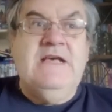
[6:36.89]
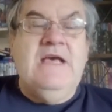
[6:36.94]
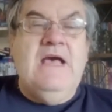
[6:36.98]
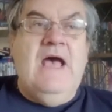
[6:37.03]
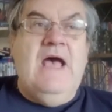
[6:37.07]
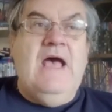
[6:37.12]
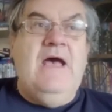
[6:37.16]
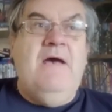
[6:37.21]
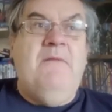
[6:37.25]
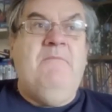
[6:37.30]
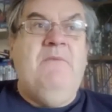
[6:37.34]

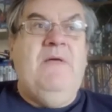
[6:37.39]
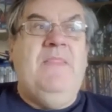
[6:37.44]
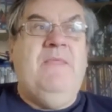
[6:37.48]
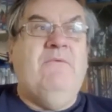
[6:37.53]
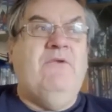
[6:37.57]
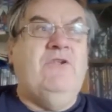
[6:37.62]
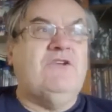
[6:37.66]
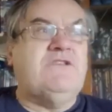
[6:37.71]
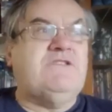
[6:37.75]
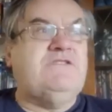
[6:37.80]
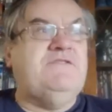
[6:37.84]
There
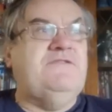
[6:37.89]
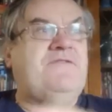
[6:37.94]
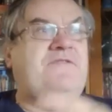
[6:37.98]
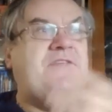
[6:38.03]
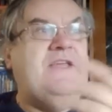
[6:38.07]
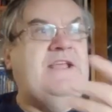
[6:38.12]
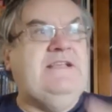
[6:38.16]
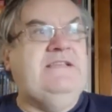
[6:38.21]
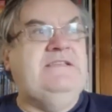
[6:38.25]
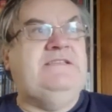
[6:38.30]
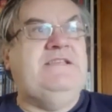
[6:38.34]
were lots of
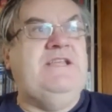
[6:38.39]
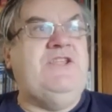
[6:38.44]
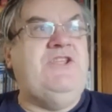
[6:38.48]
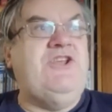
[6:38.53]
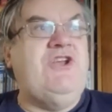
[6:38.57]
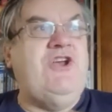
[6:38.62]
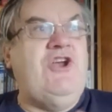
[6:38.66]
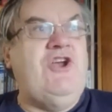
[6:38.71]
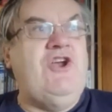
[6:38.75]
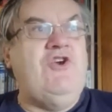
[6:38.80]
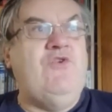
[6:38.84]
things in
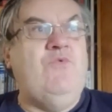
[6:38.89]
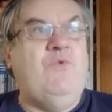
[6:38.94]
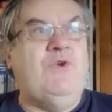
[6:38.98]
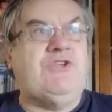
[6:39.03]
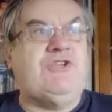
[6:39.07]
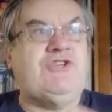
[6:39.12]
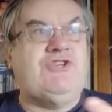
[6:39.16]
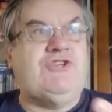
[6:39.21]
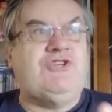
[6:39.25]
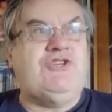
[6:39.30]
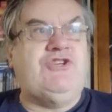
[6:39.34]
here
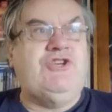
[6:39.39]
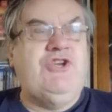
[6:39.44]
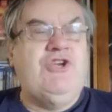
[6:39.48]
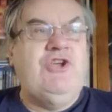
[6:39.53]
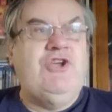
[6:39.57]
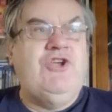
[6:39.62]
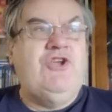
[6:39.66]
which